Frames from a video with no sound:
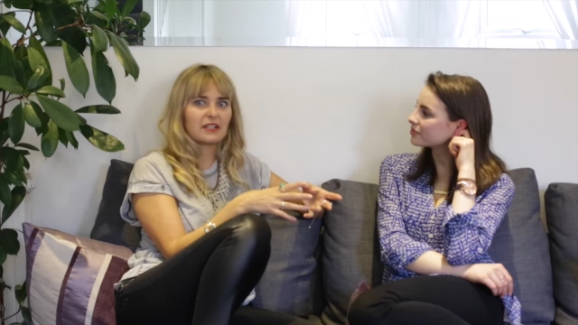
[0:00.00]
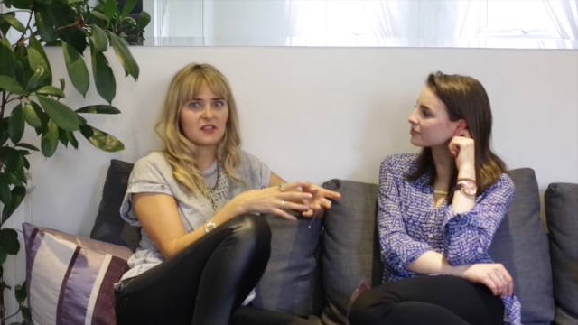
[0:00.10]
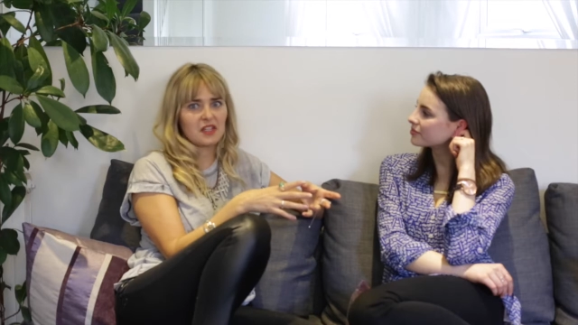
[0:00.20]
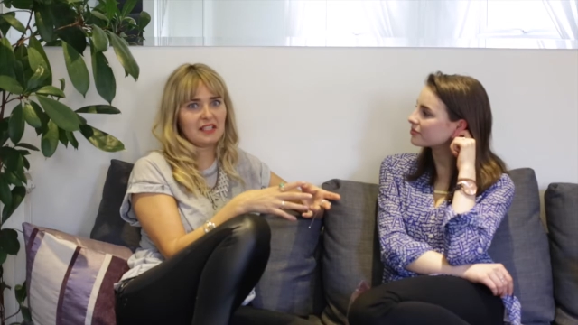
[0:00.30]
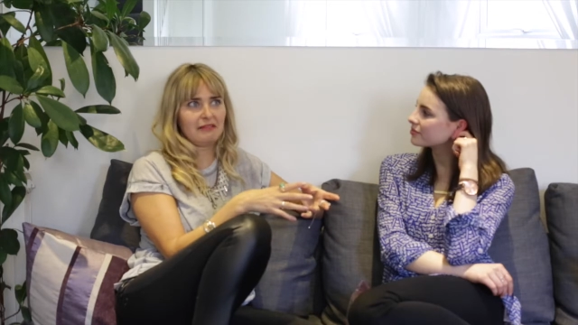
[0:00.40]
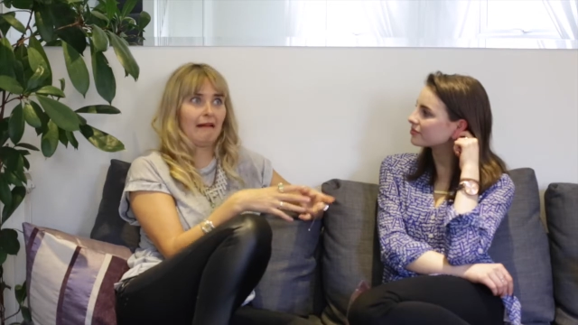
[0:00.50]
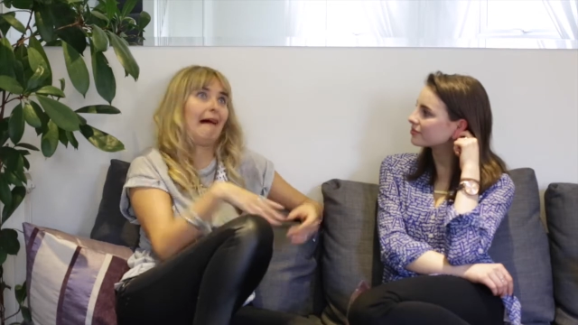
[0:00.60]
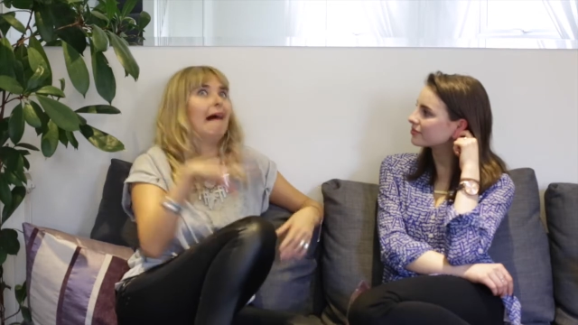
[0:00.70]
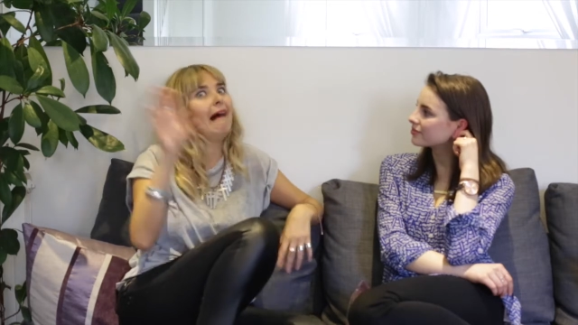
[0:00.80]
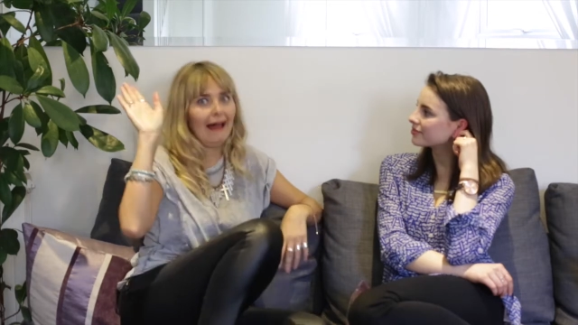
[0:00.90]
Speaker 1: And I was like,
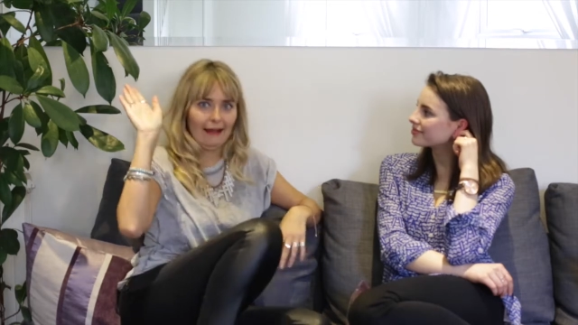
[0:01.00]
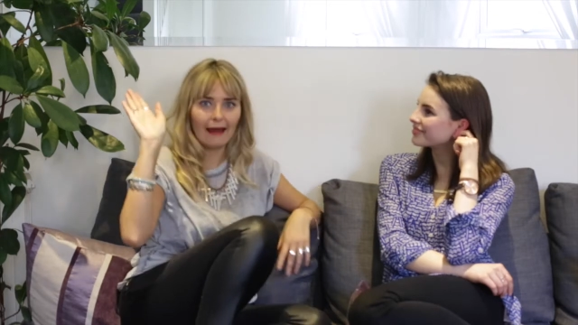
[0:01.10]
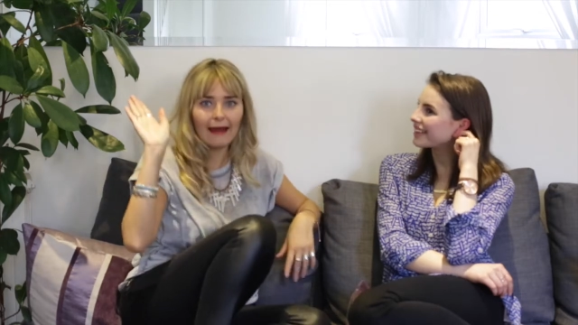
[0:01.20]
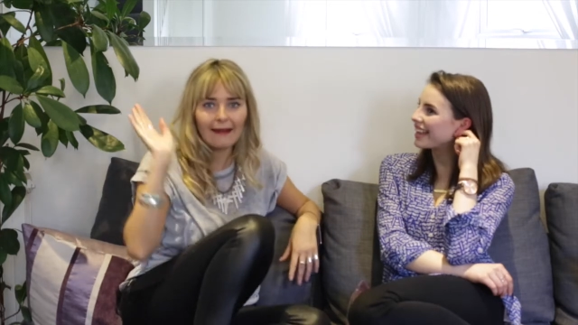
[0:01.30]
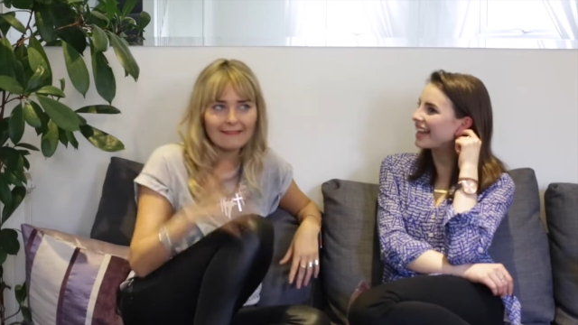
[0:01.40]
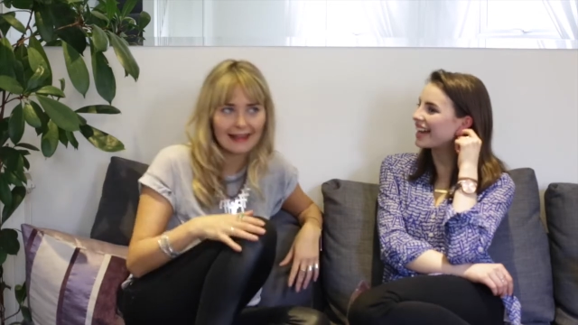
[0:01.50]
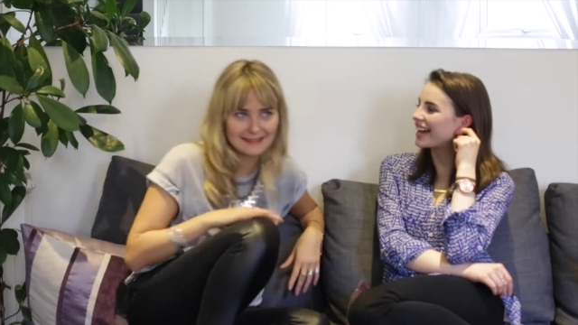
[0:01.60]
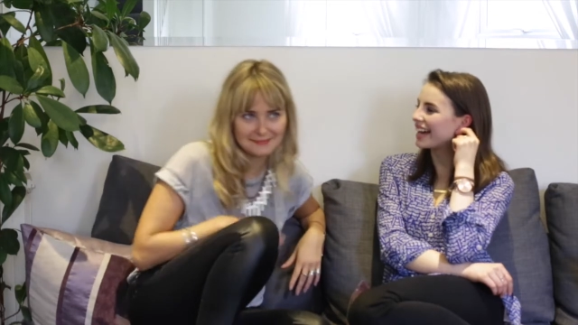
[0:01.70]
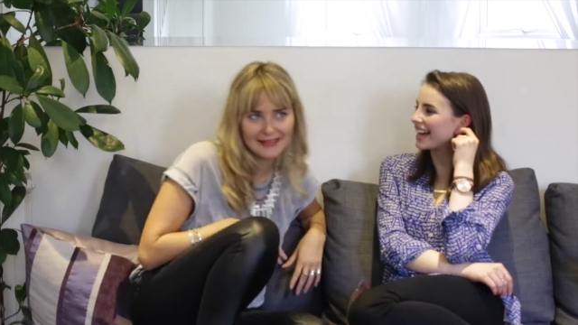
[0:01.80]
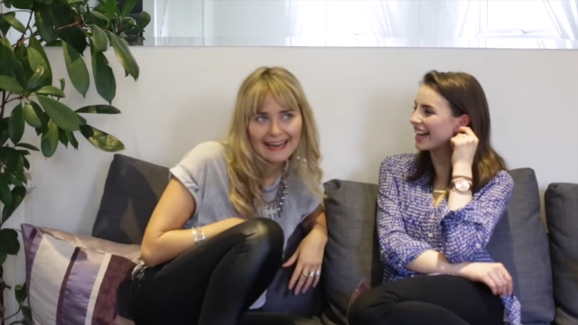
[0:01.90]
hello,
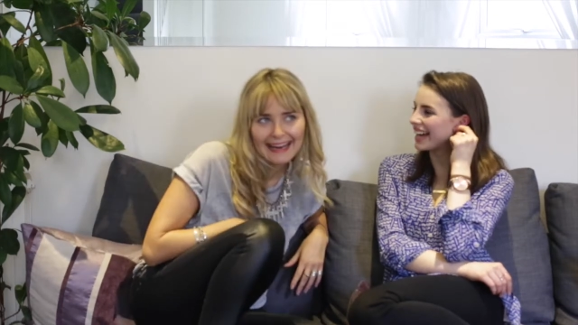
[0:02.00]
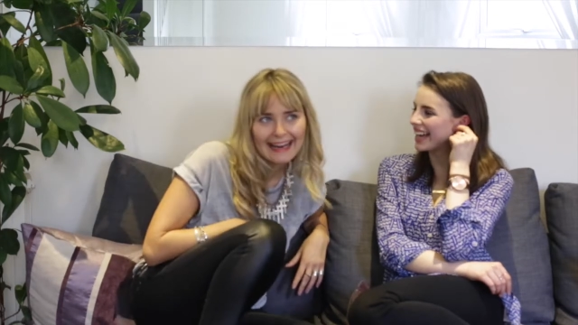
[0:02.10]
that's me.